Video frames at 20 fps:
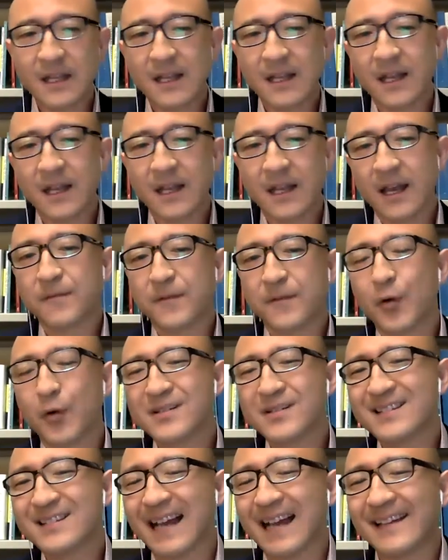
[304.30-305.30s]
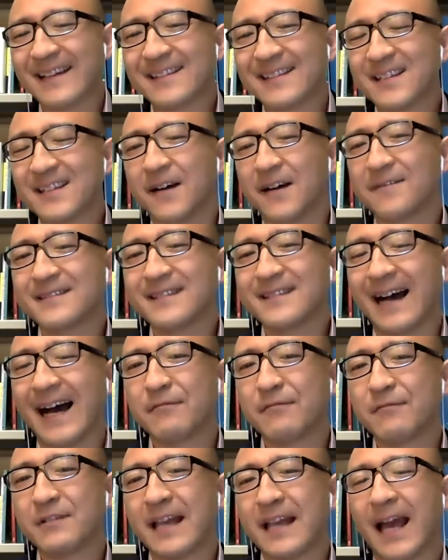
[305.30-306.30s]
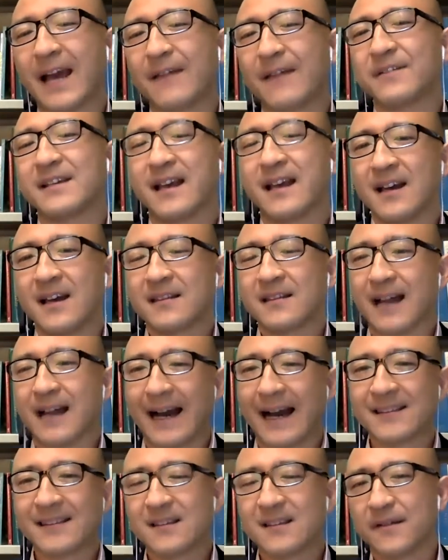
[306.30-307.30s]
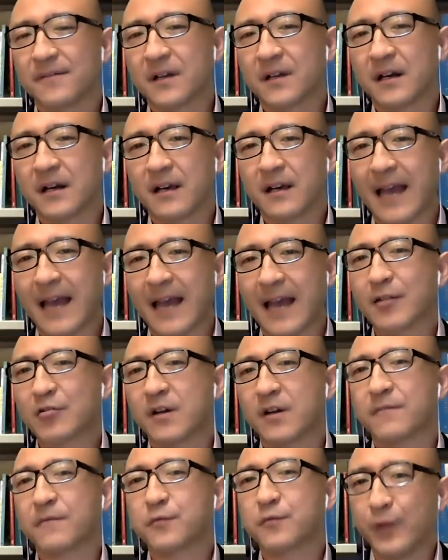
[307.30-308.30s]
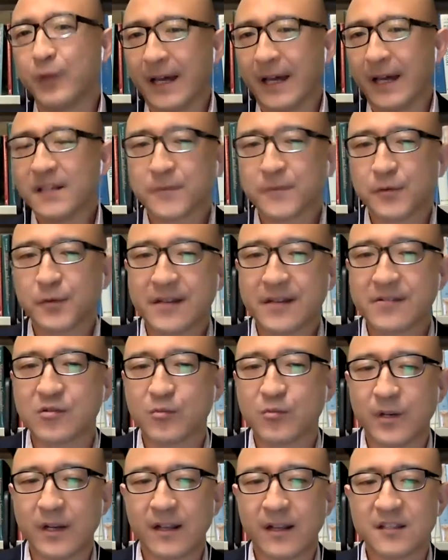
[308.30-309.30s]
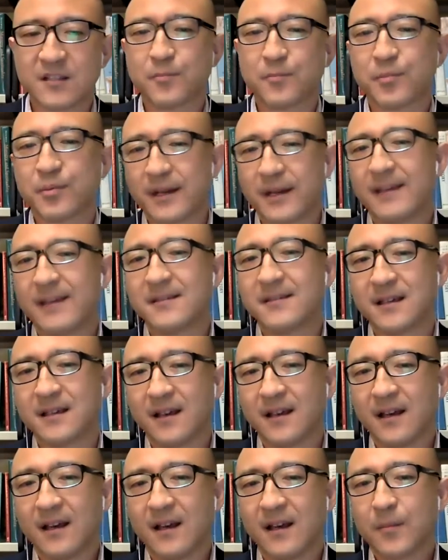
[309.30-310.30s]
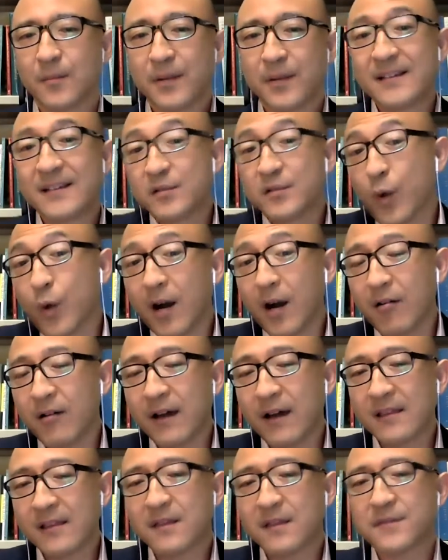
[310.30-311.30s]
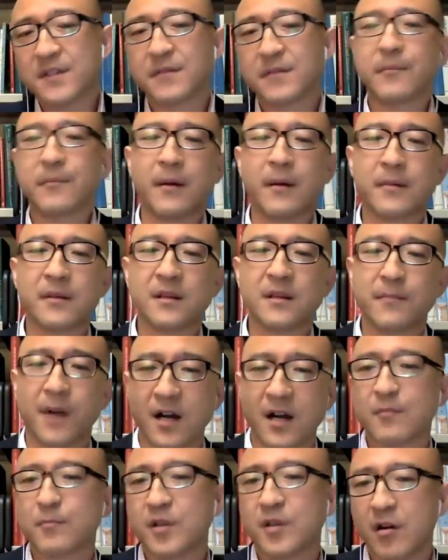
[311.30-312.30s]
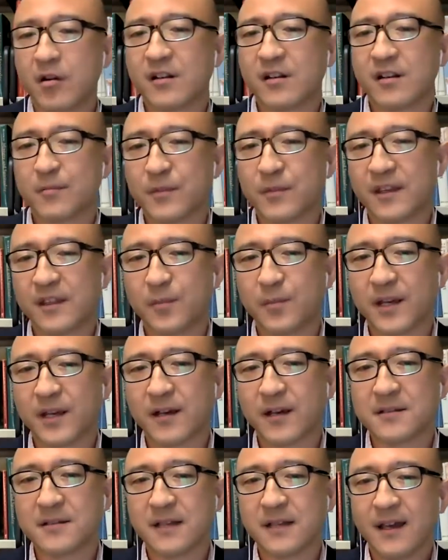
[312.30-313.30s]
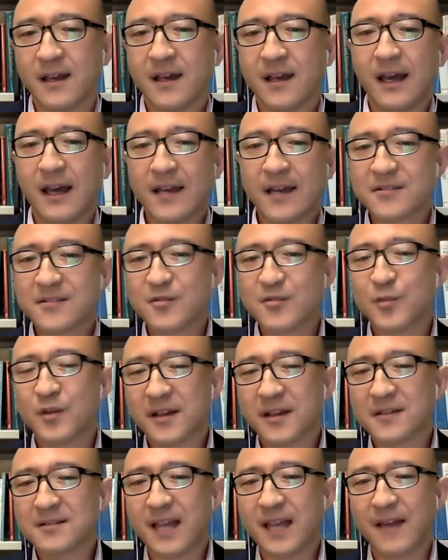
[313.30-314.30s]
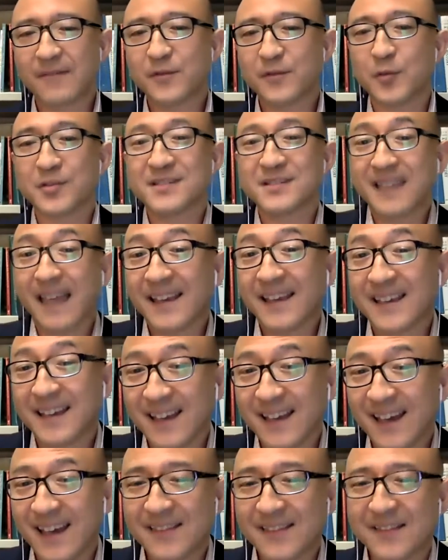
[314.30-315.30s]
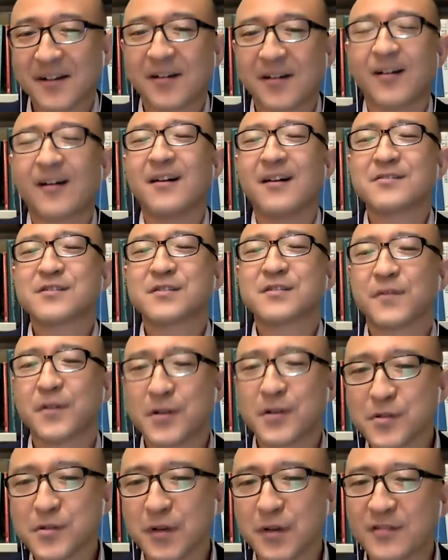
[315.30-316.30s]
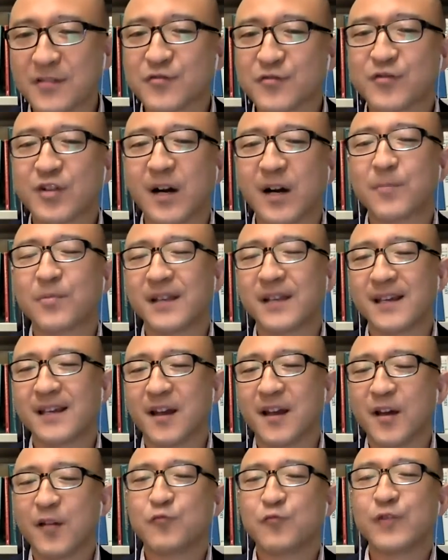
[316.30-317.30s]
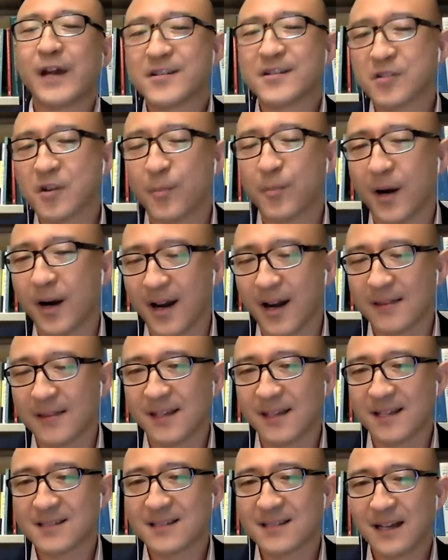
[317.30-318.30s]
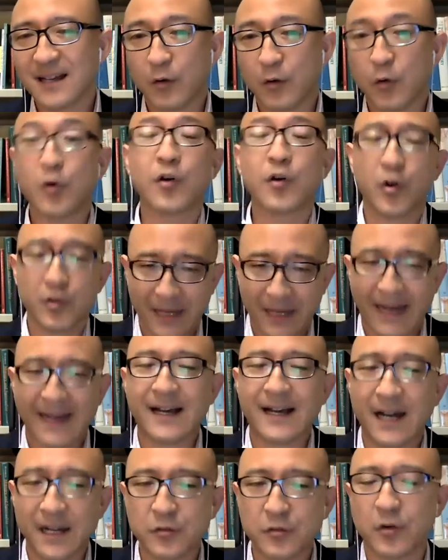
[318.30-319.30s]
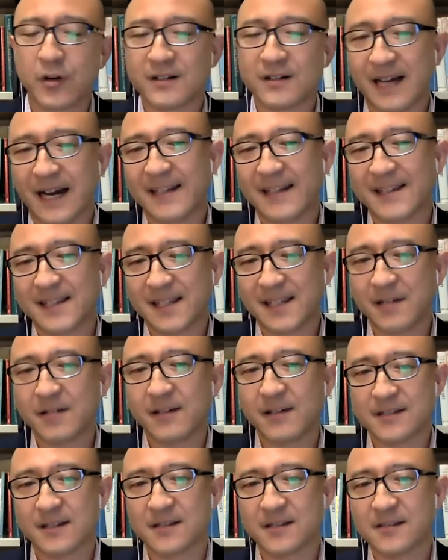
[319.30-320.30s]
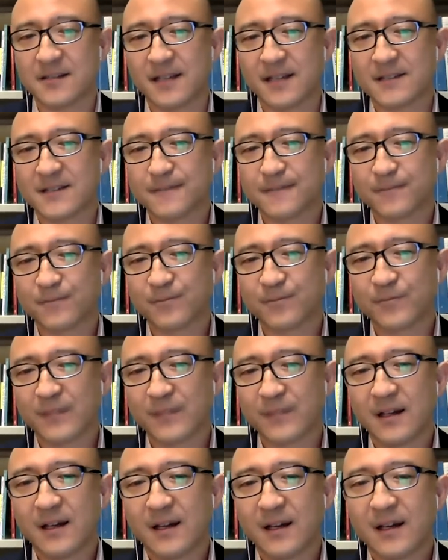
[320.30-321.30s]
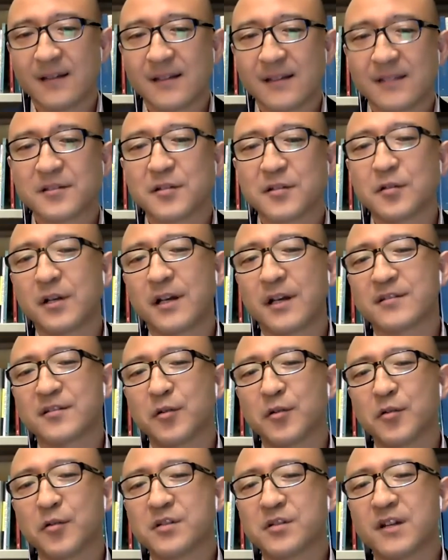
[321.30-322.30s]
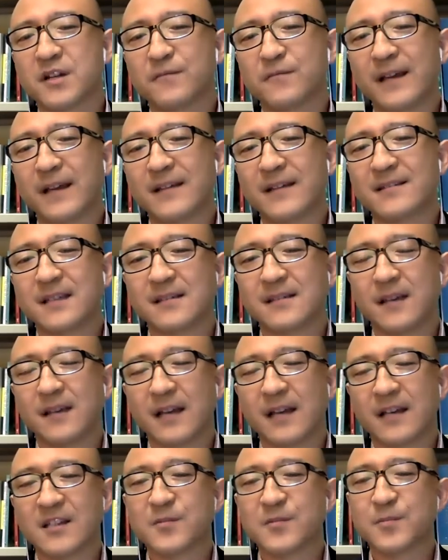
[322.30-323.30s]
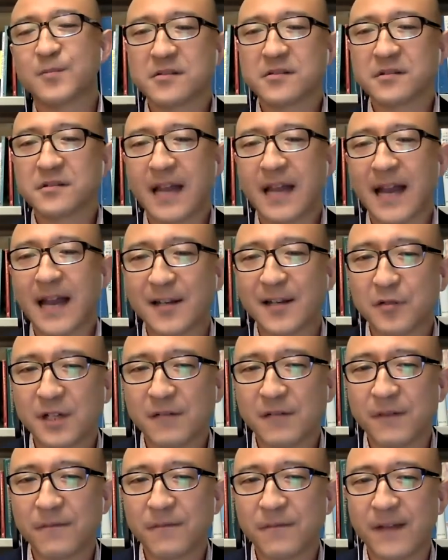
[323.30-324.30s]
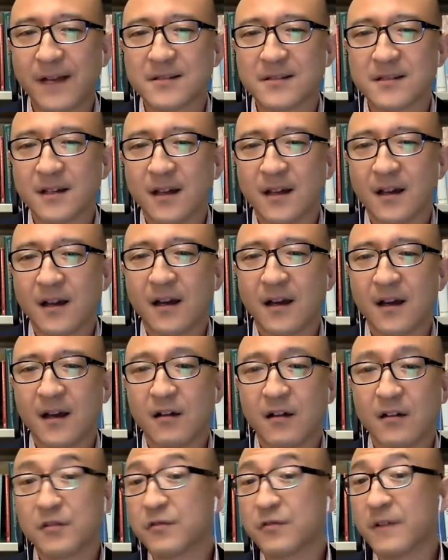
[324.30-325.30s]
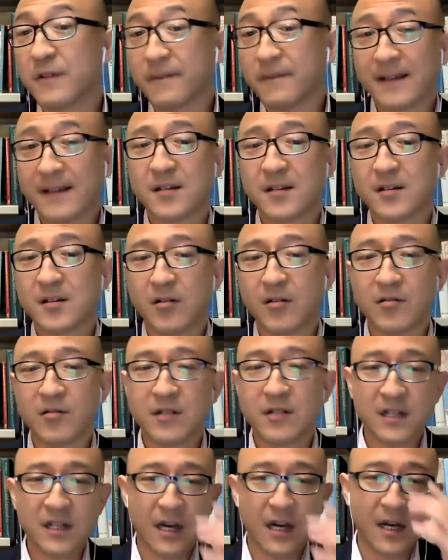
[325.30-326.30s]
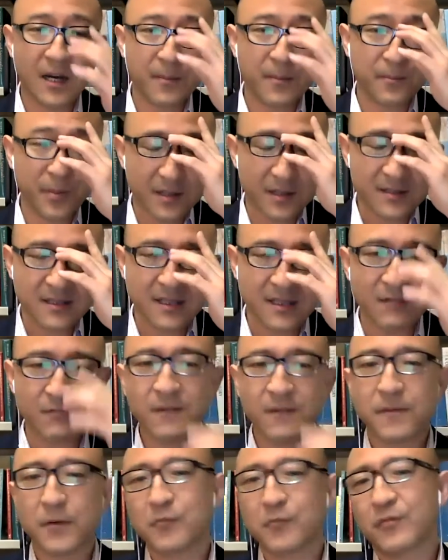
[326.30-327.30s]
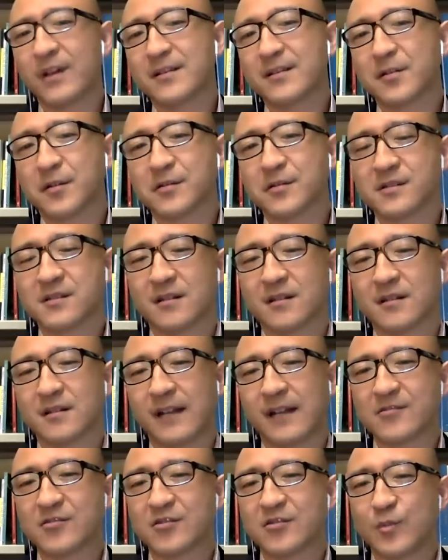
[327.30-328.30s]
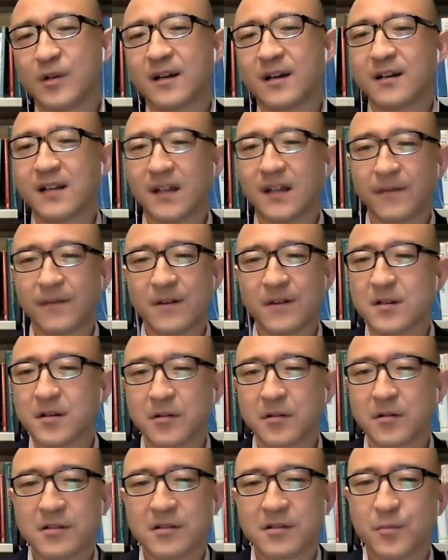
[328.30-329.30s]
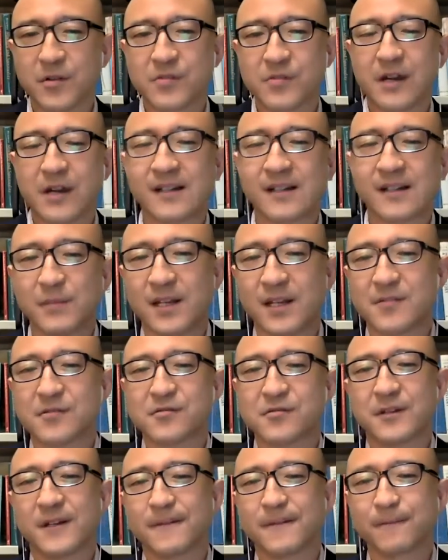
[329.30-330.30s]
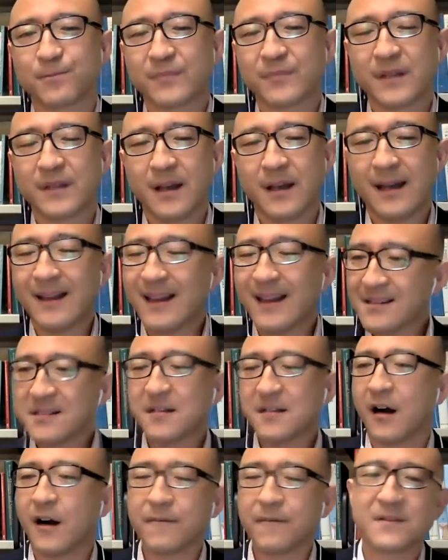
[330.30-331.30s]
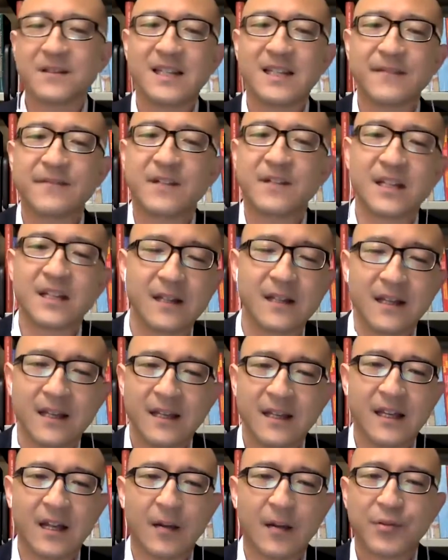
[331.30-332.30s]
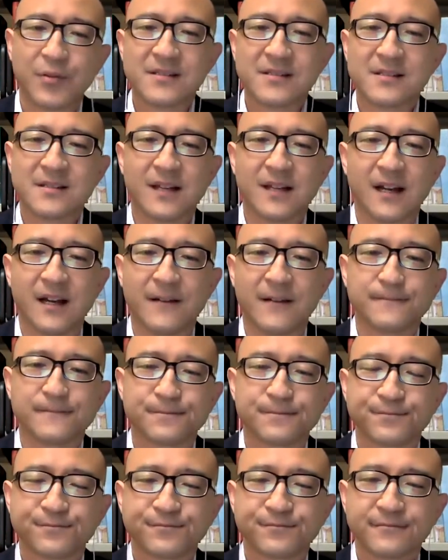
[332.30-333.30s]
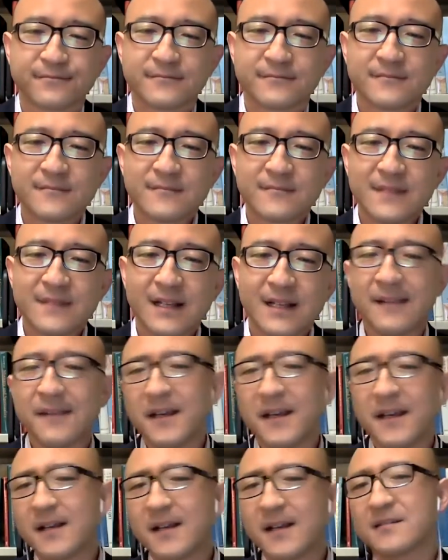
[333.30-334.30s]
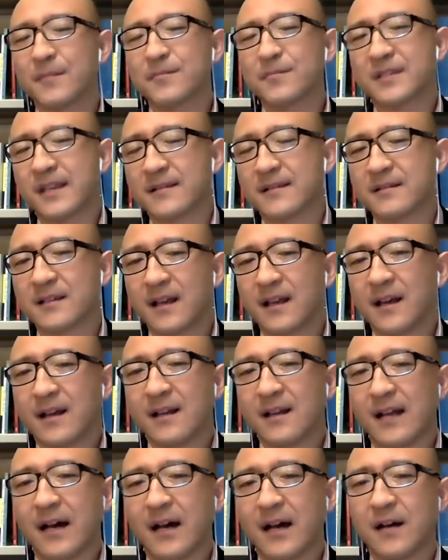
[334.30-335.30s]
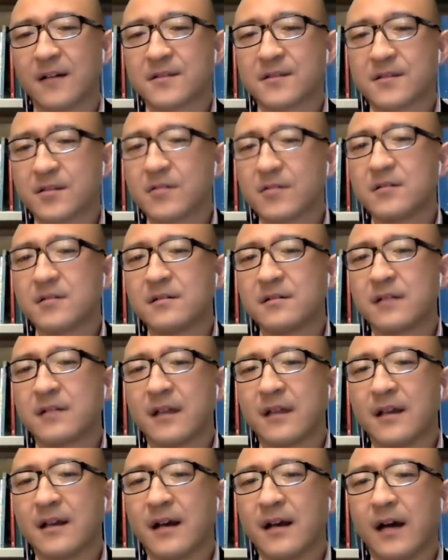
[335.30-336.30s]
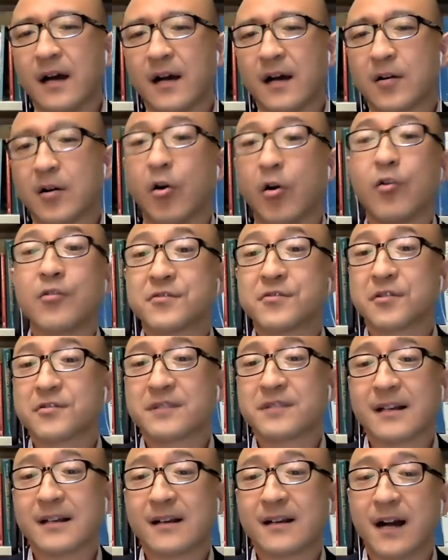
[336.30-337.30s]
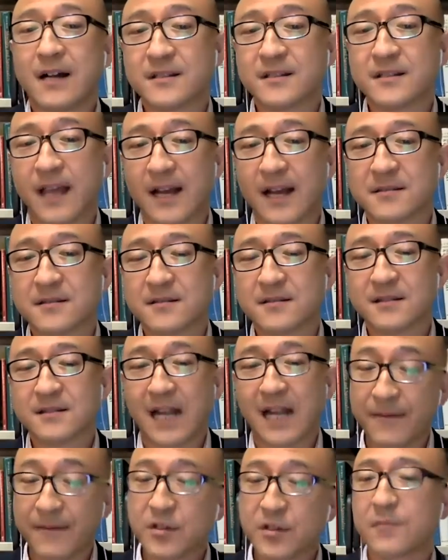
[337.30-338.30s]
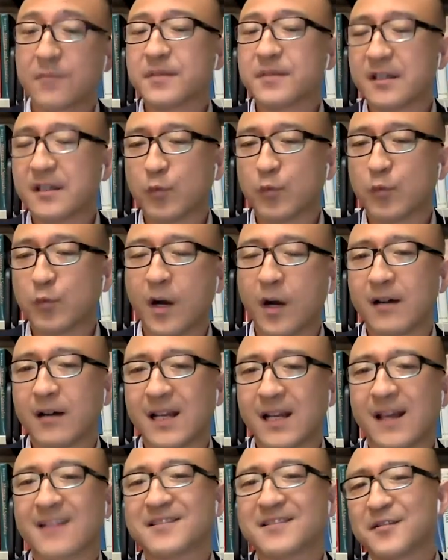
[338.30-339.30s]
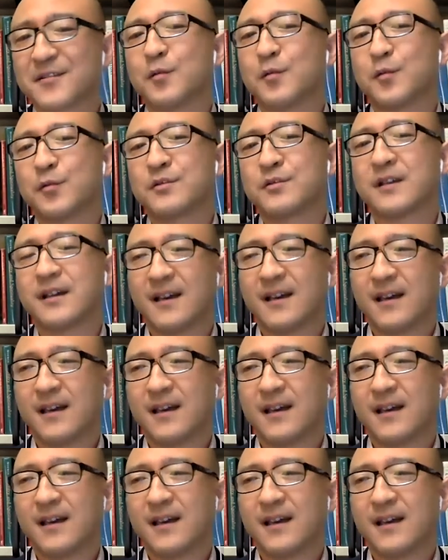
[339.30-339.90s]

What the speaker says: And of course, this idea of not really having the idea of a category of race for Asian Americans plays well in terms of modern minority myth, because Asian Americans have no stake in the controversial and troubling racial politics, or the idea is, in a sense. This exclusion of race as an experiential category is reflected in early books and resources on Asian American evangelical spirituality and ministry, and actually often even in our present time. And I think in some sense, certain cultural psychology texts that I've observed as well kind of exclude